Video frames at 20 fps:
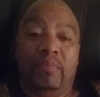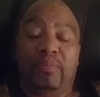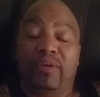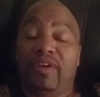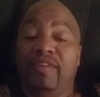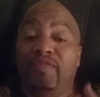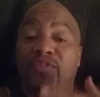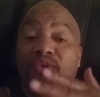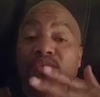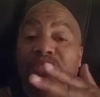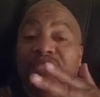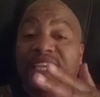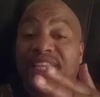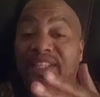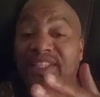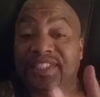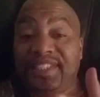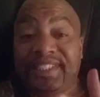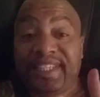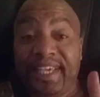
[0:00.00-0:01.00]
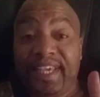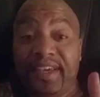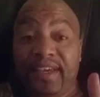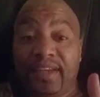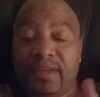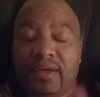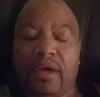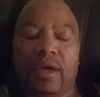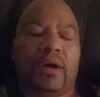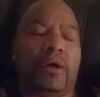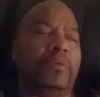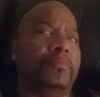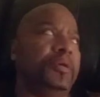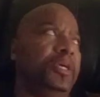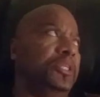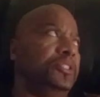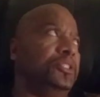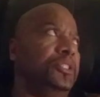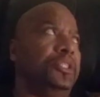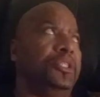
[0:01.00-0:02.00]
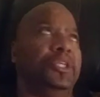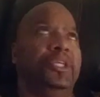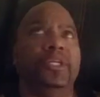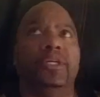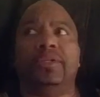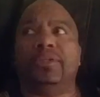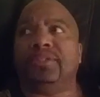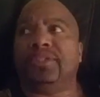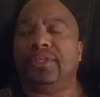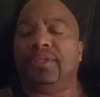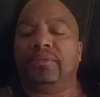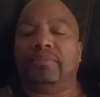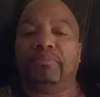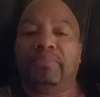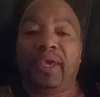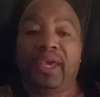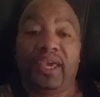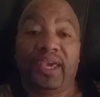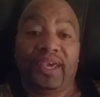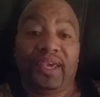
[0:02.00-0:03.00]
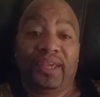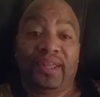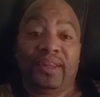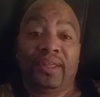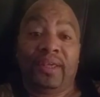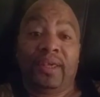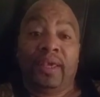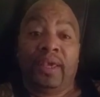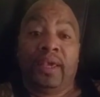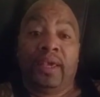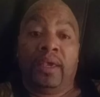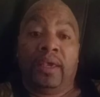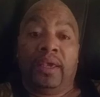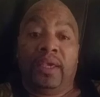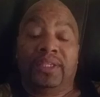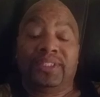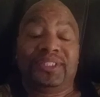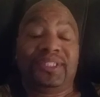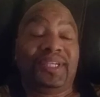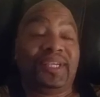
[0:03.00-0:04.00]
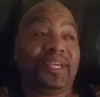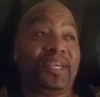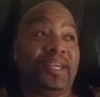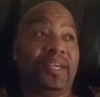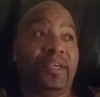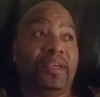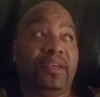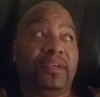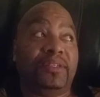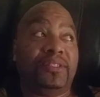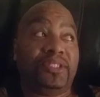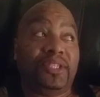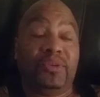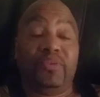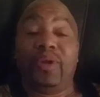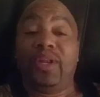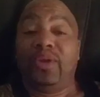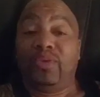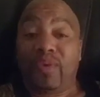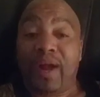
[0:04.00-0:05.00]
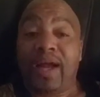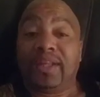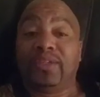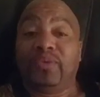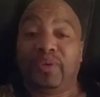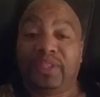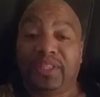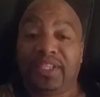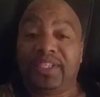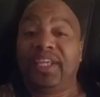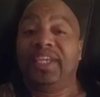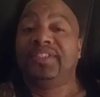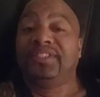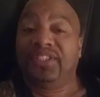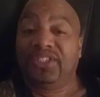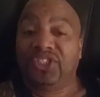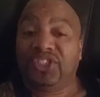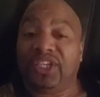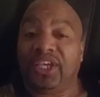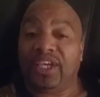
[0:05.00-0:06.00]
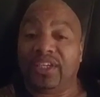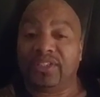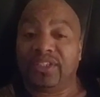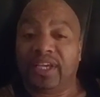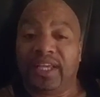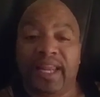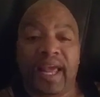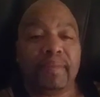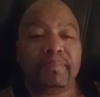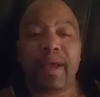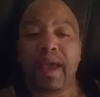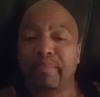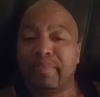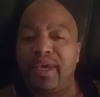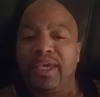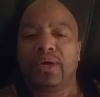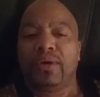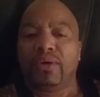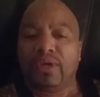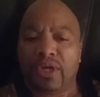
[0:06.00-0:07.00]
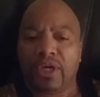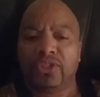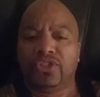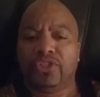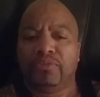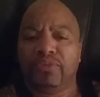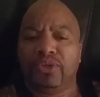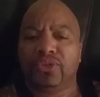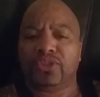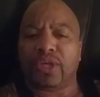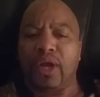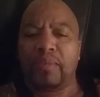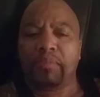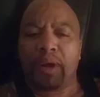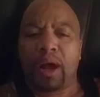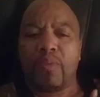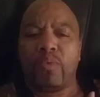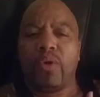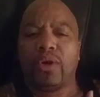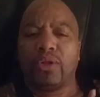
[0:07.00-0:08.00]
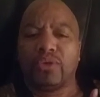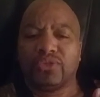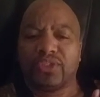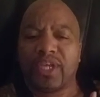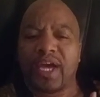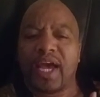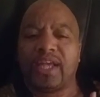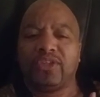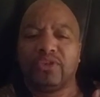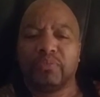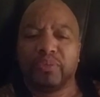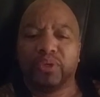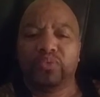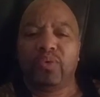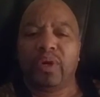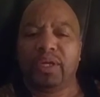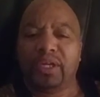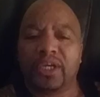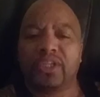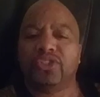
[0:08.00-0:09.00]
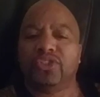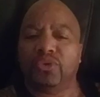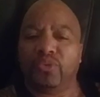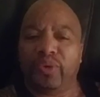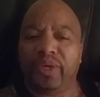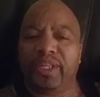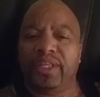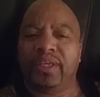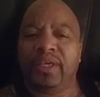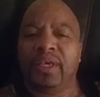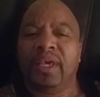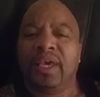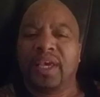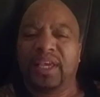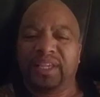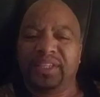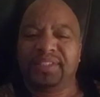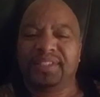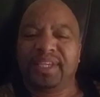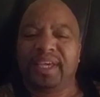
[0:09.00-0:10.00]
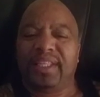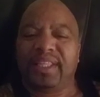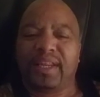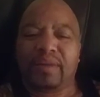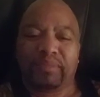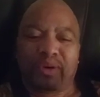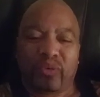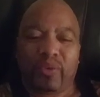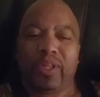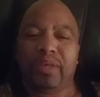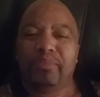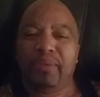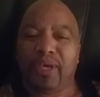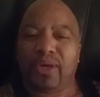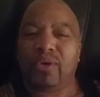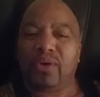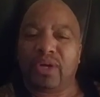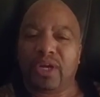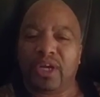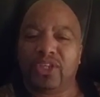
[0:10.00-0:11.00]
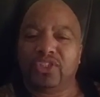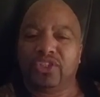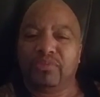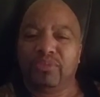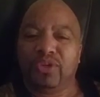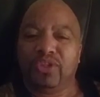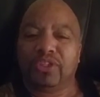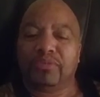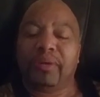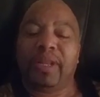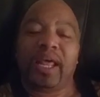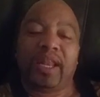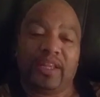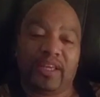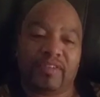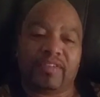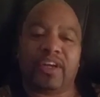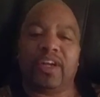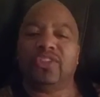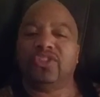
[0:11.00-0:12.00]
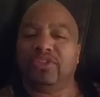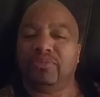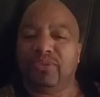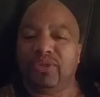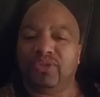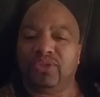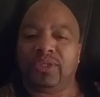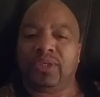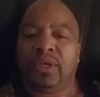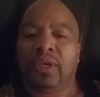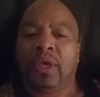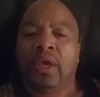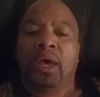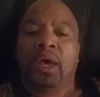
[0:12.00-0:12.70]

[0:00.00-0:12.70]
But if you didn't see it, oh man, she killed it. Man, she really rocked it with the Dixie Chicks. And I'm not big on country music. I'm one of those guys who be 100 with it and say that I'm not really big on country music, but I love country music.